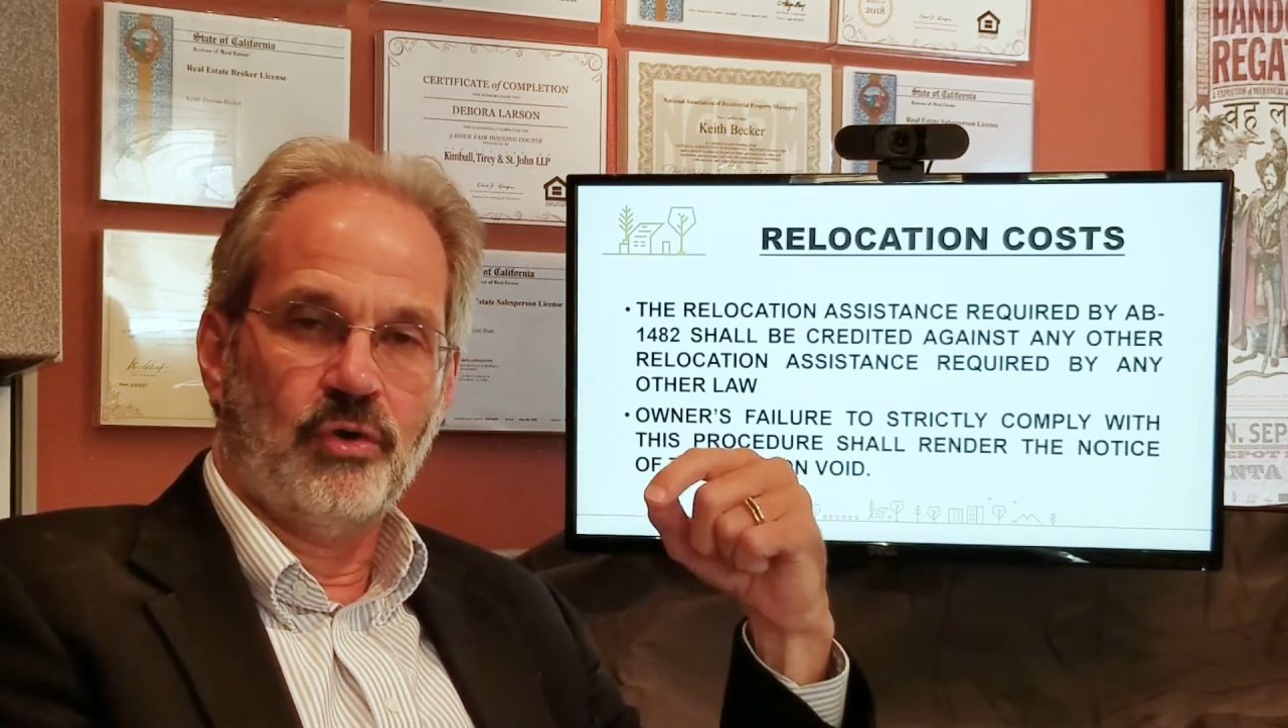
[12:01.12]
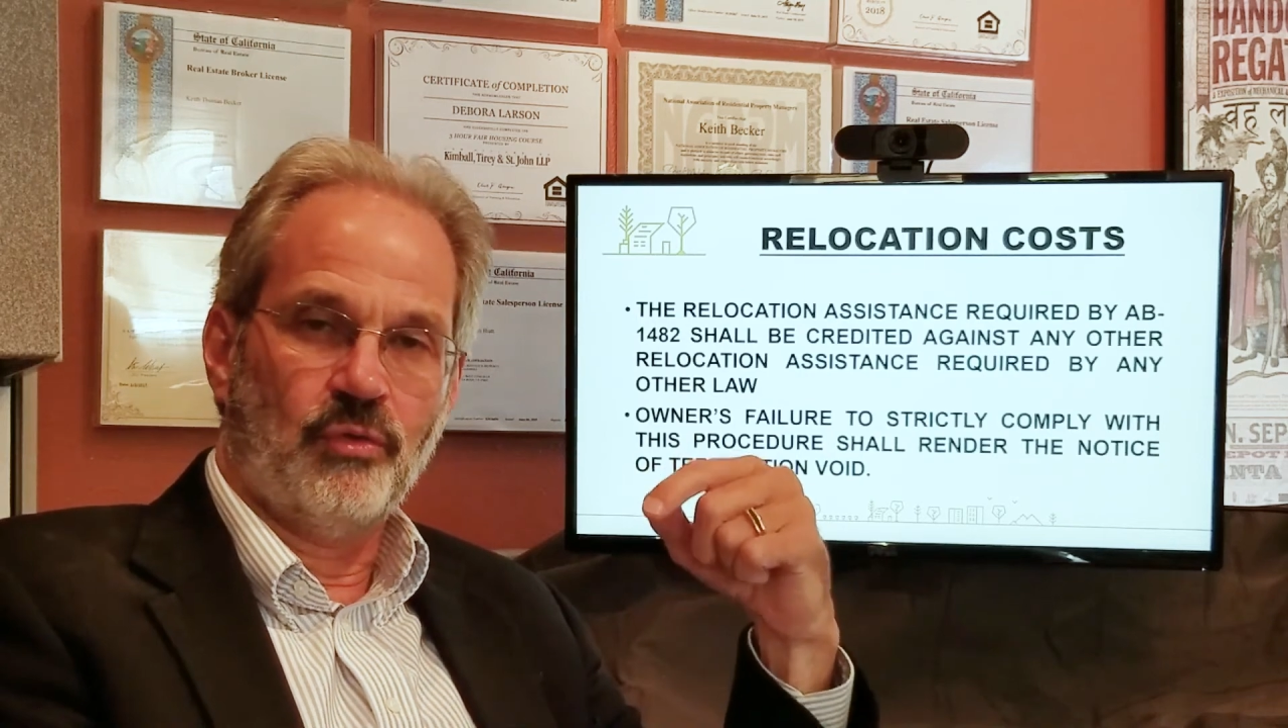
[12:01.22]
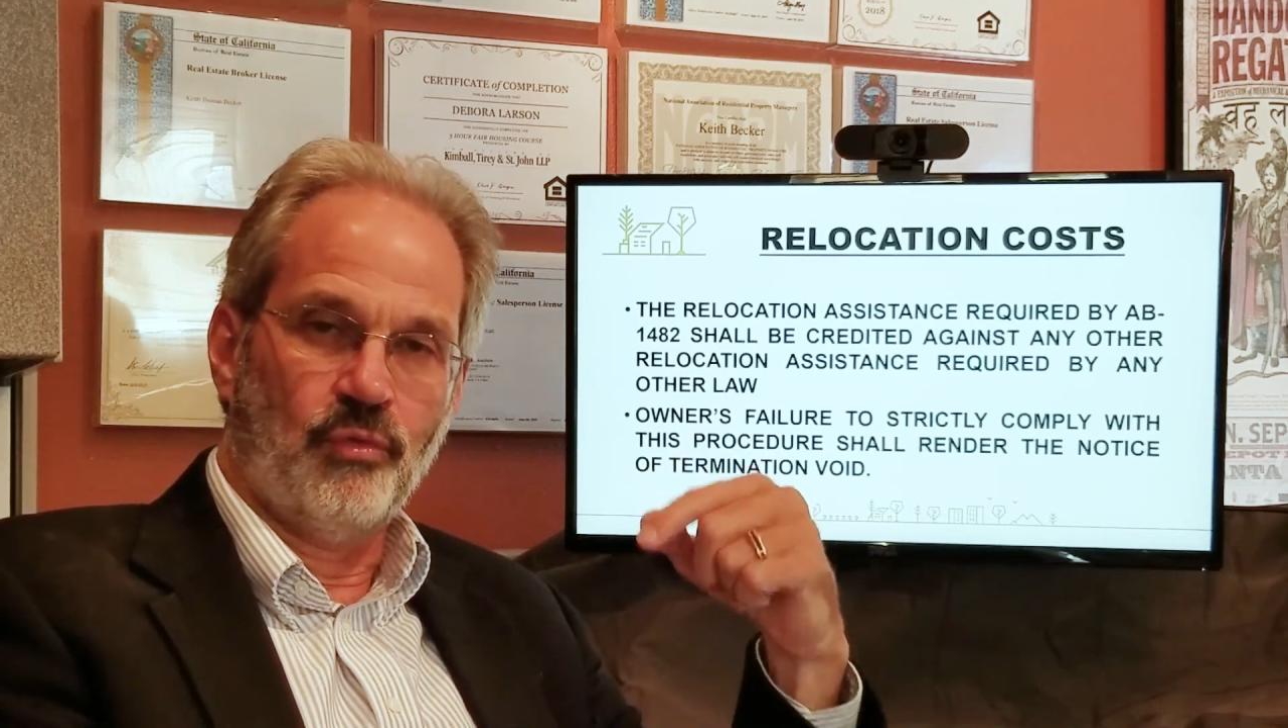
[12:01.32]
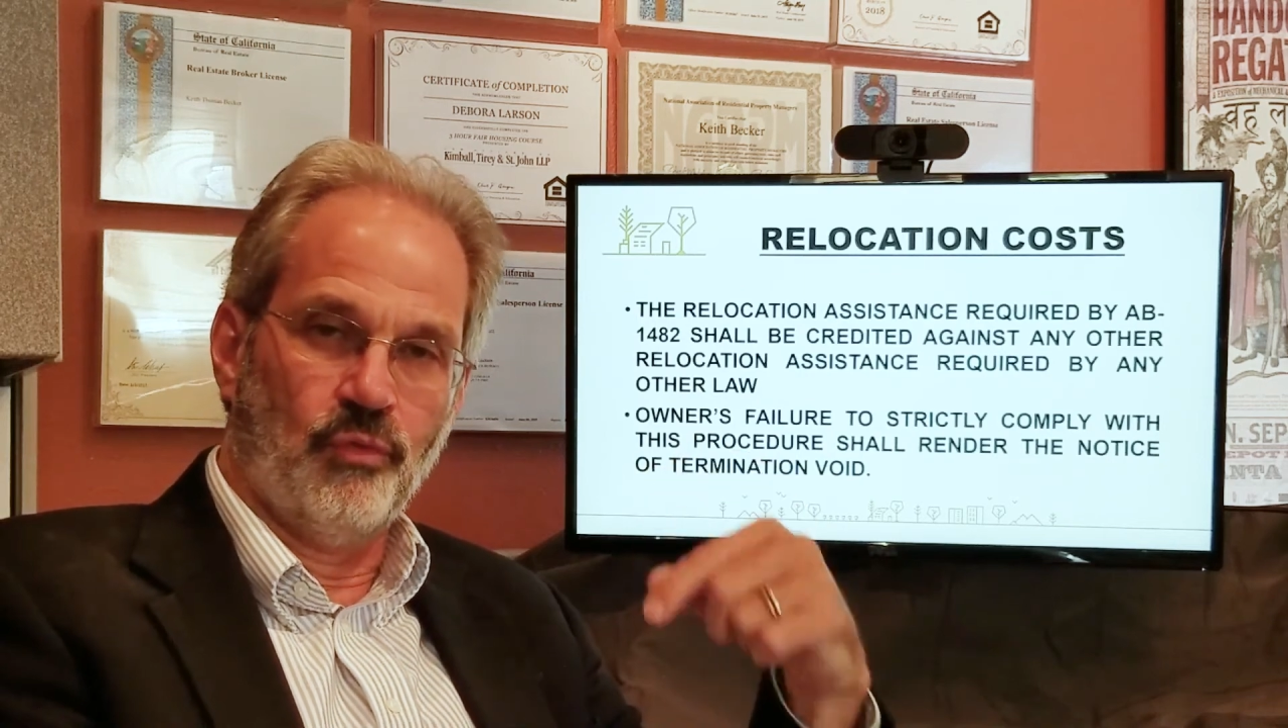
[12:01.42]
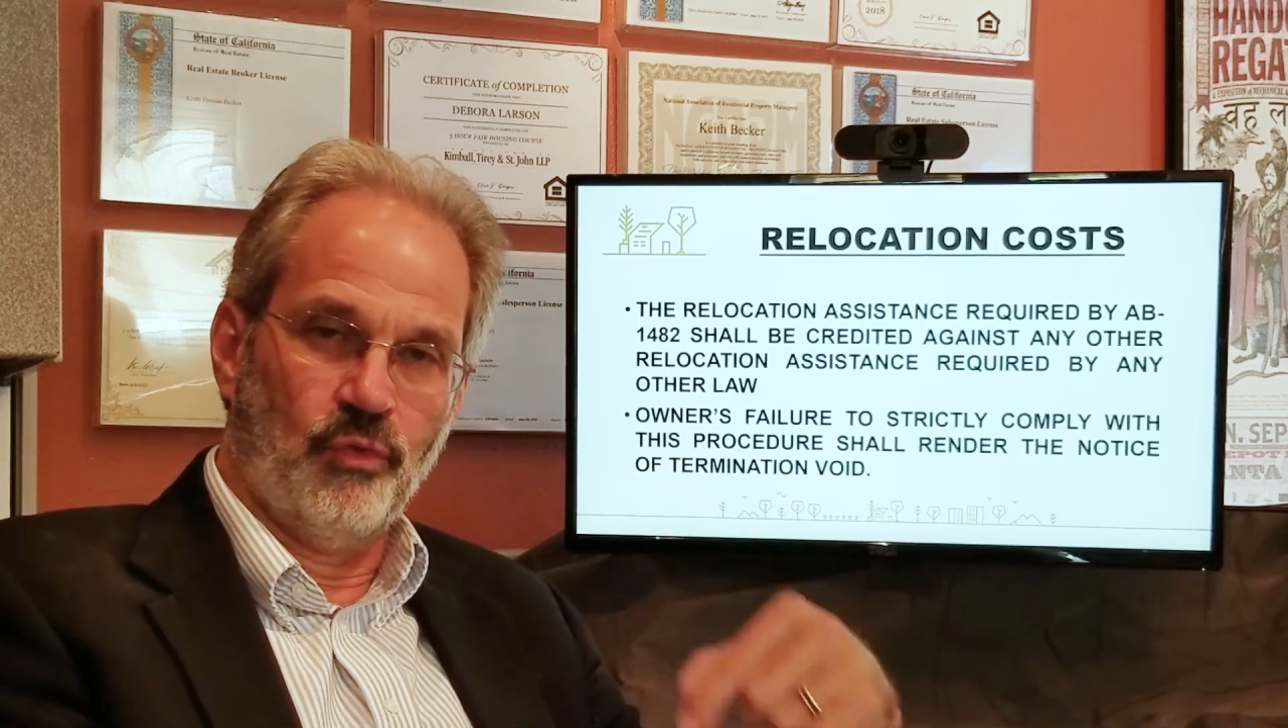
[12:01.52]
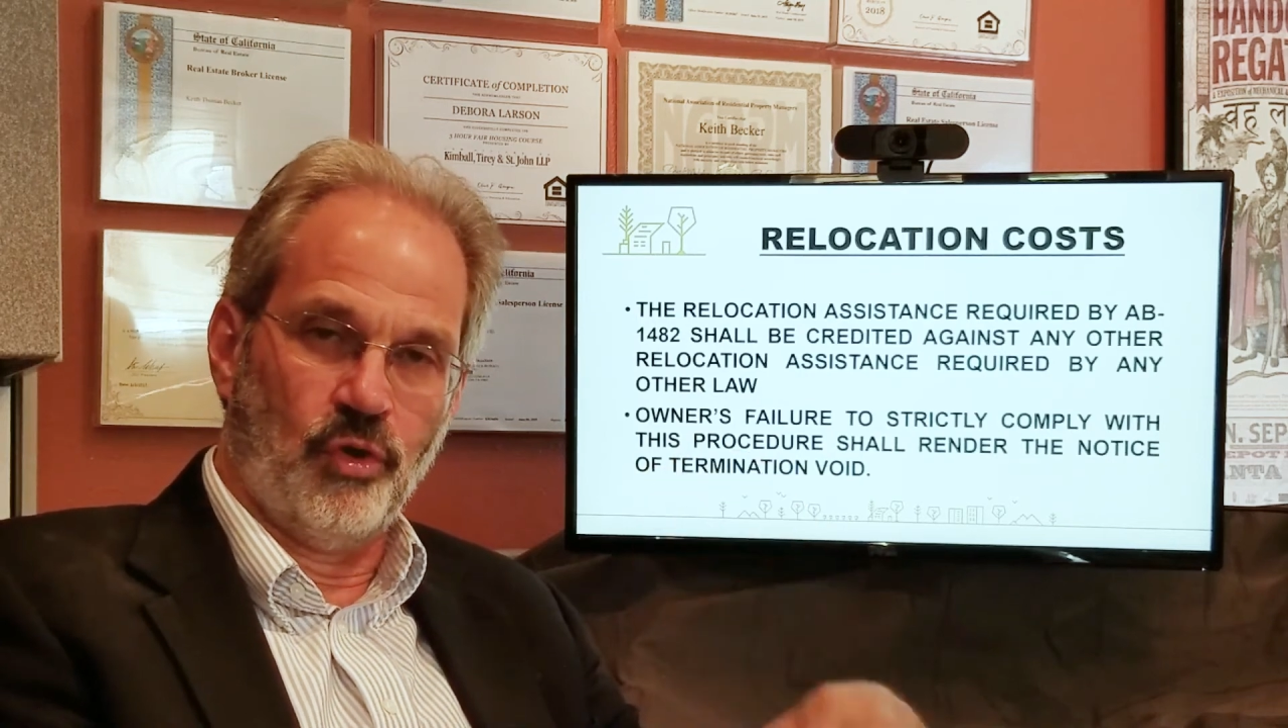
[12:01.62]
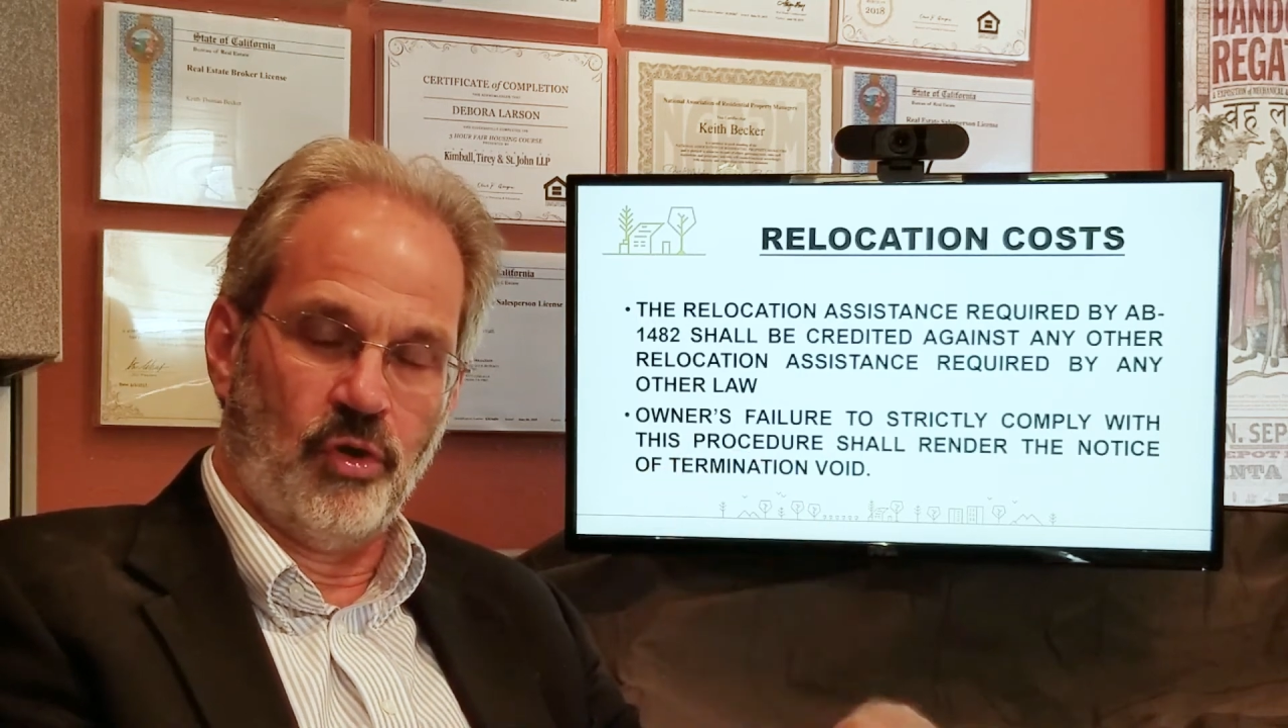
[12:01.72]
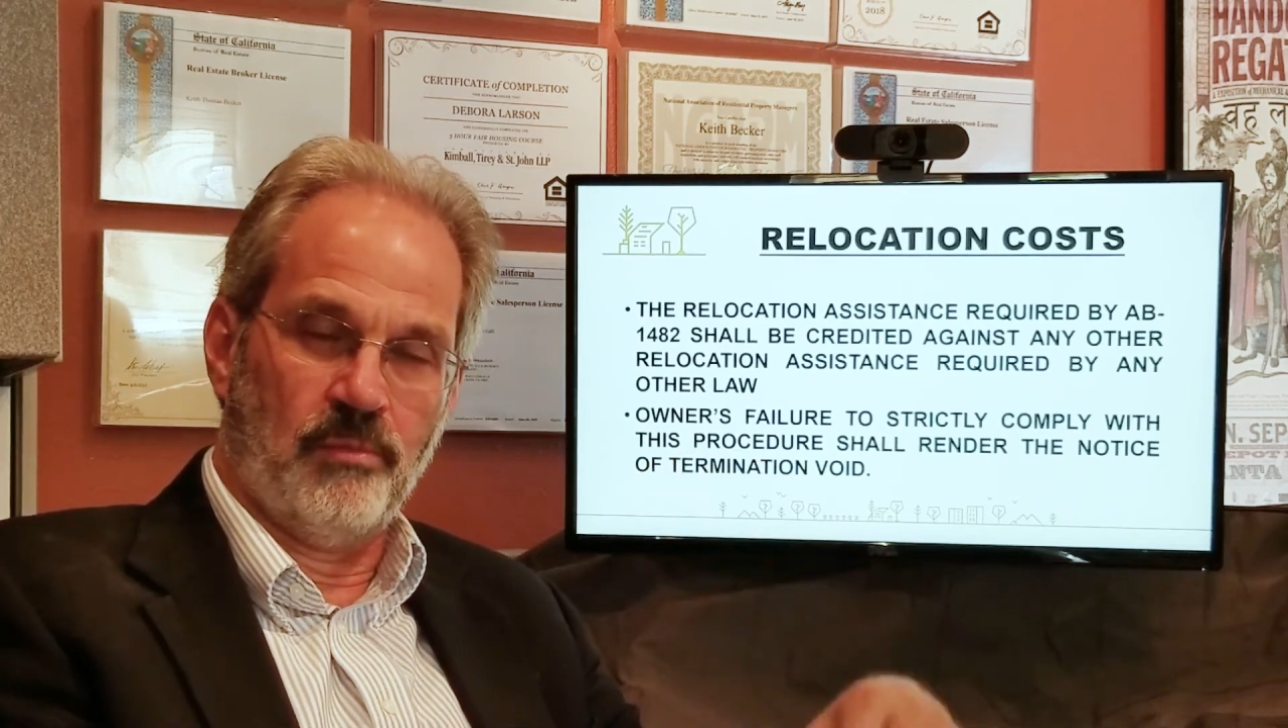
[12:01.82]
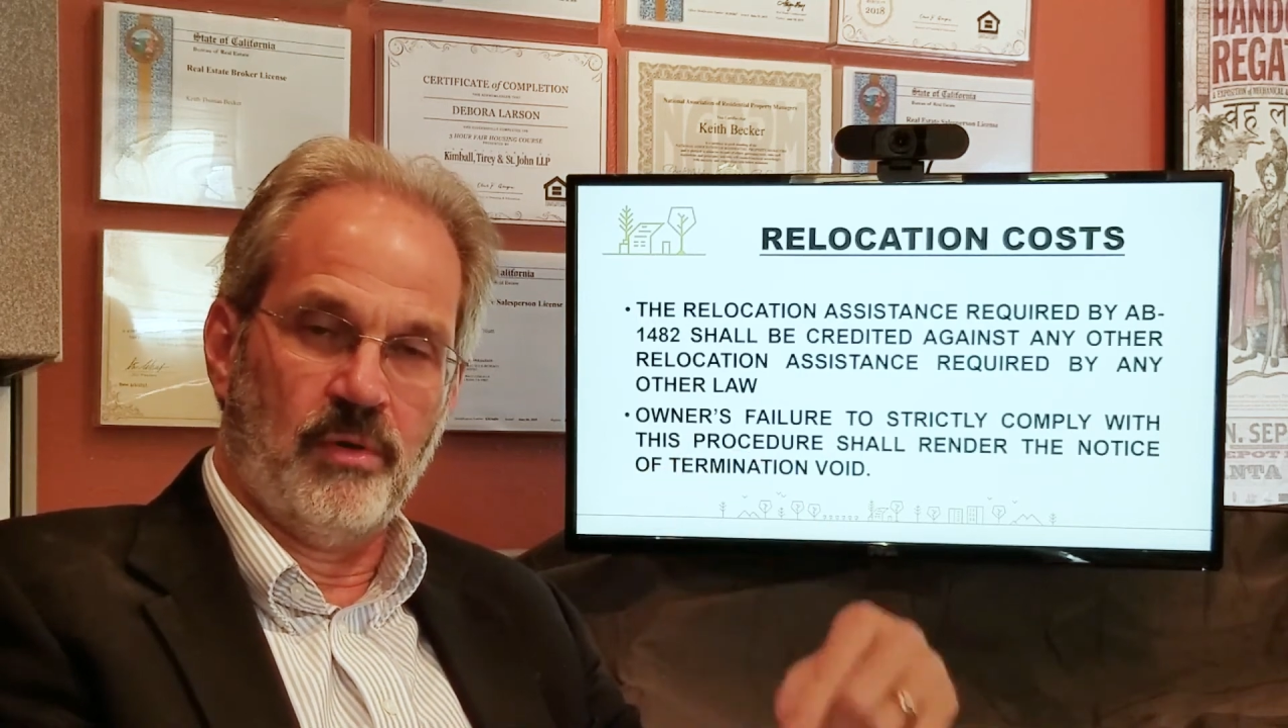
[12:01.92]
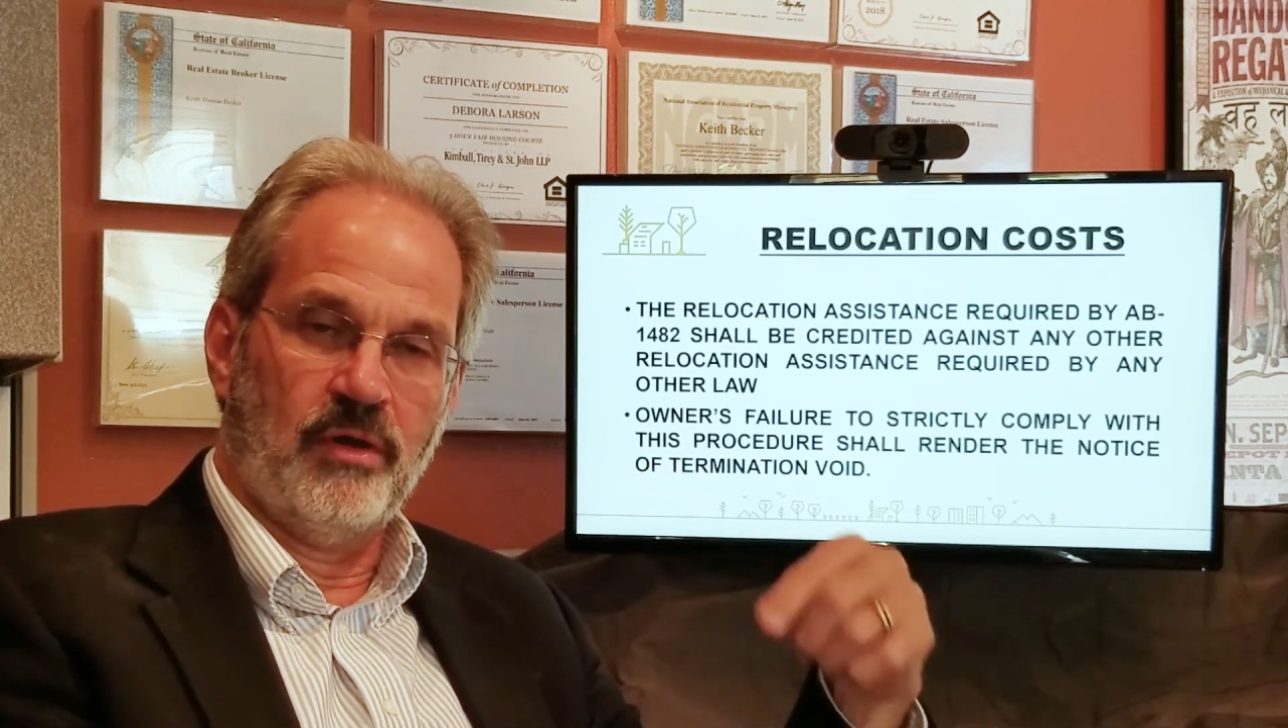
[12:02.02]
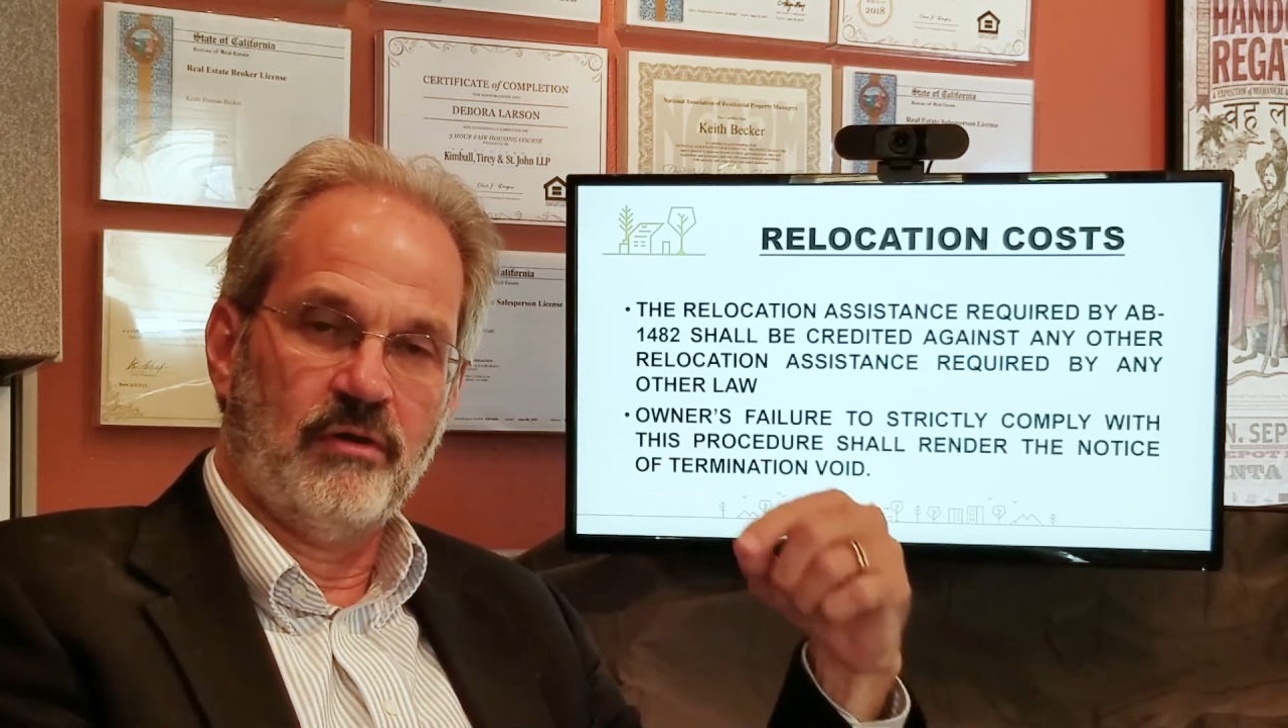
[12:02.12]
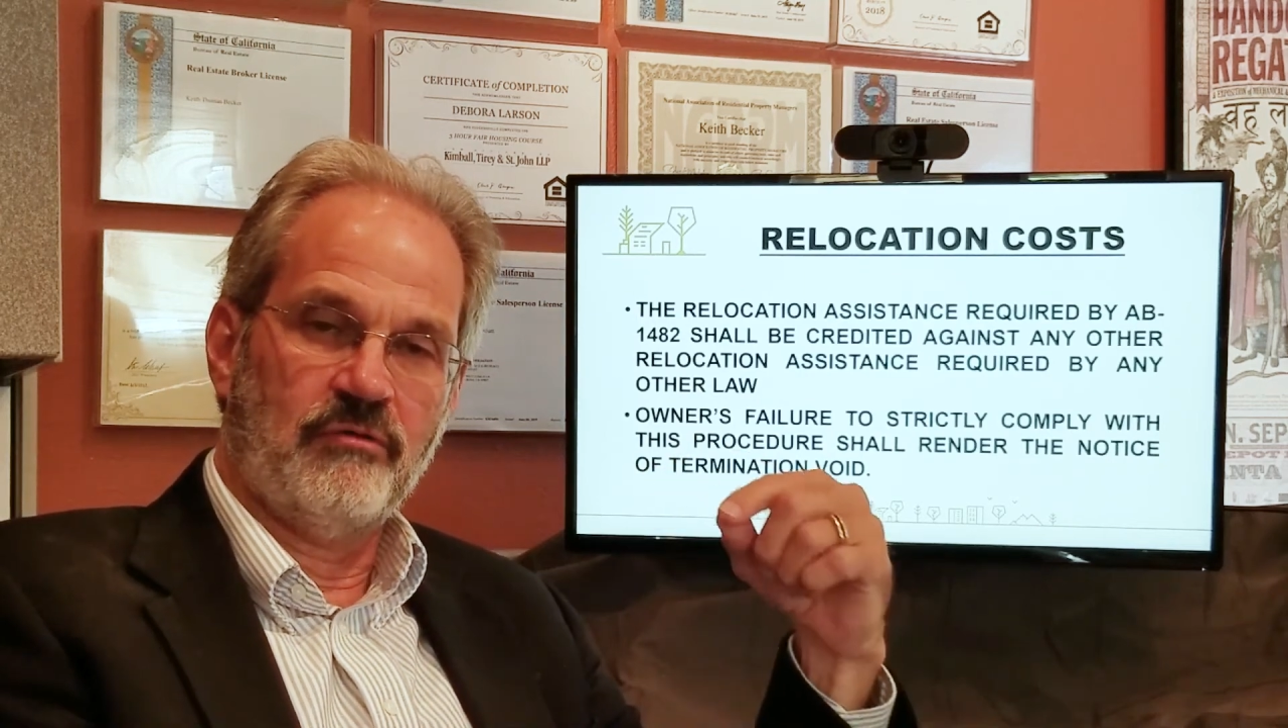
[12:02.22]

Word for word: room